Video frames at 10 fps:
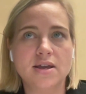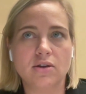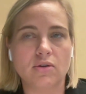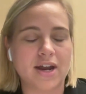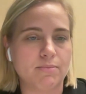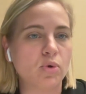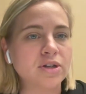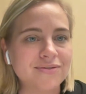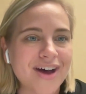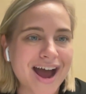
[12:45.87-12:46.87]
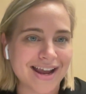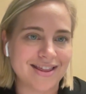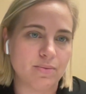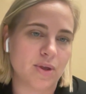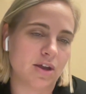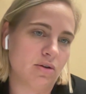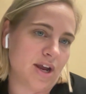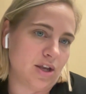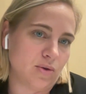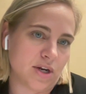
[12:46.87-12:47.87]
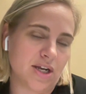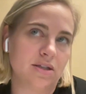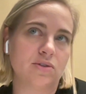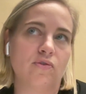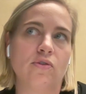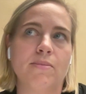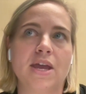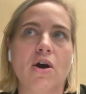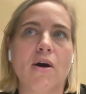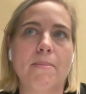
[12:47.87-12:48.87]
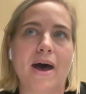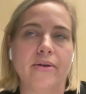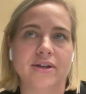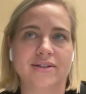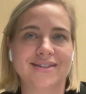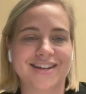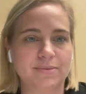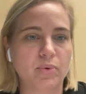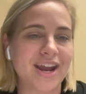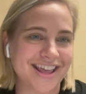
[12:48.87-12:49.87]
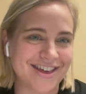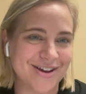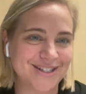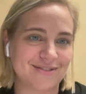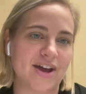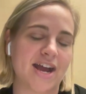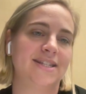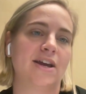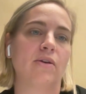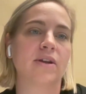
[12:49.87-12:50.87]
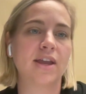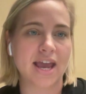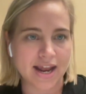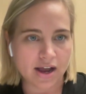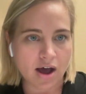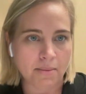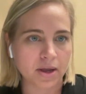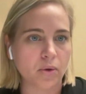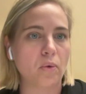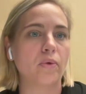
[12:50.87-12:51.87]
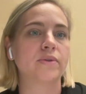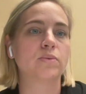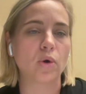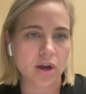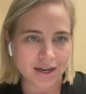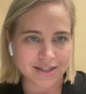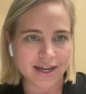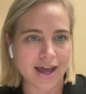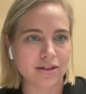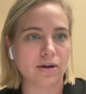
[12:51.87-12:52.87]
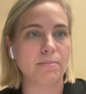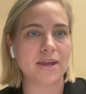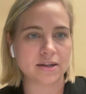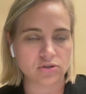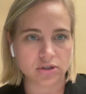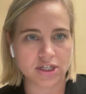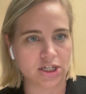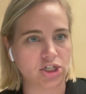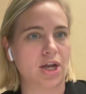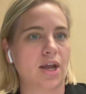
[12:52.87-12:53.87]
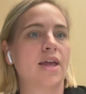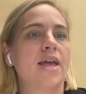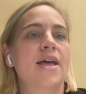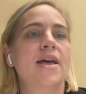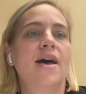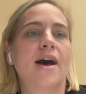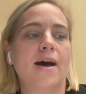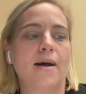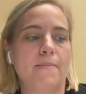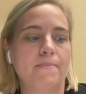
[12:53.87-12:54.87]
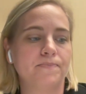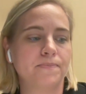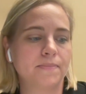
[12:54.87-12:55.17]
create more divide than we create unity. So for me, Allbound is breaking those divides down, getting common goals, working together, being strategic, and